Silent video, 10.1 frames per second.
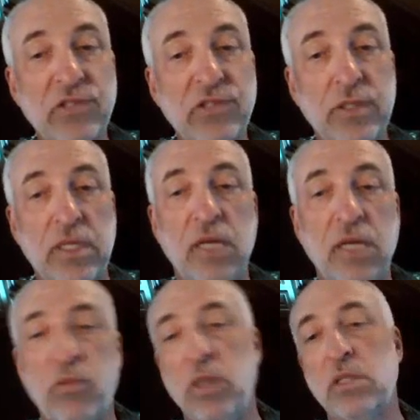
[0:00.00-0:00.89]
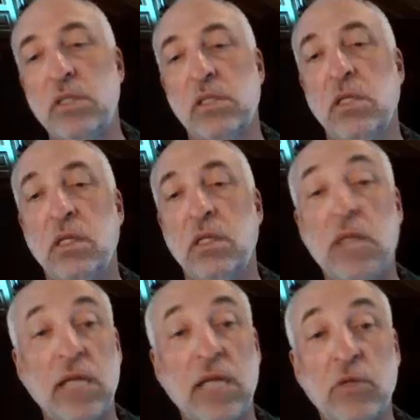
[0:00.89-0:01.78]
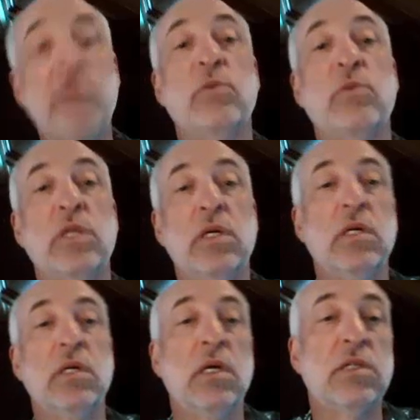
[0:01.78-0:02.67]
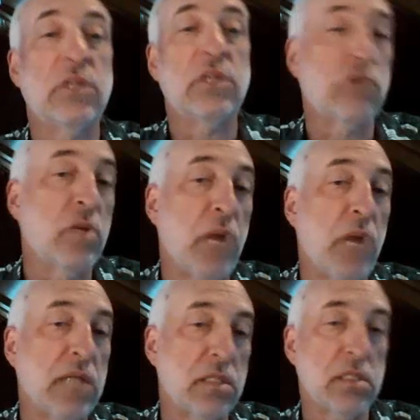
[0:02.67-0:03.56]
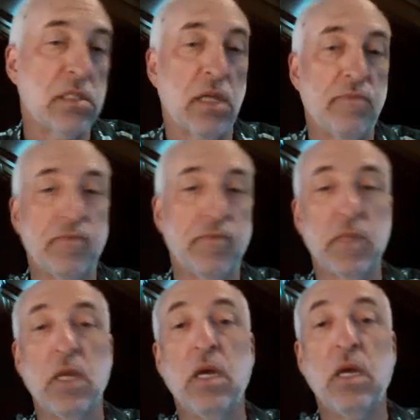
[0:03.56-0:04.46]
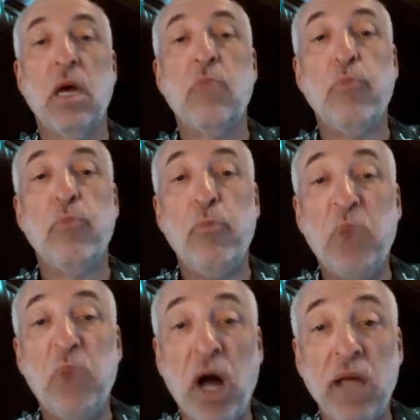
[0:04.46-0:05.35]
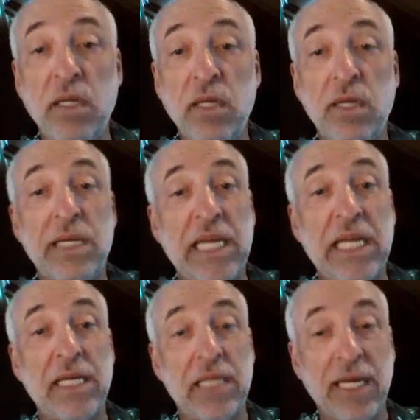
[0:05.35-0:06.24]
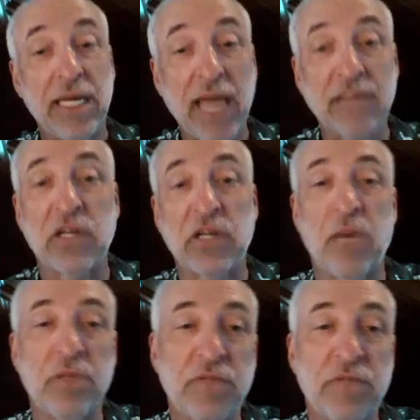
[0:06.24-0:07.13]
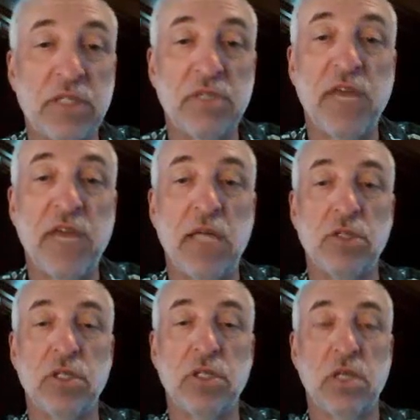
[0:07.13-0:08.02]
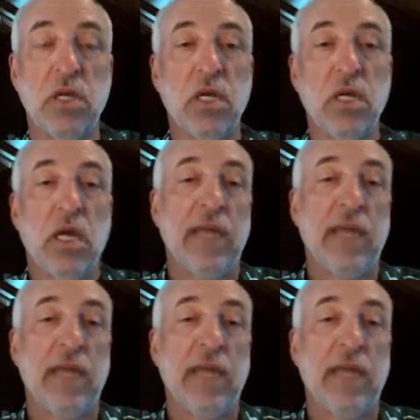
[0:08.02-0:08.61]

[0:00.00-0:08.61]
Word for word: less data points than I do even with a central composite design, but it has a couple of disadvantages.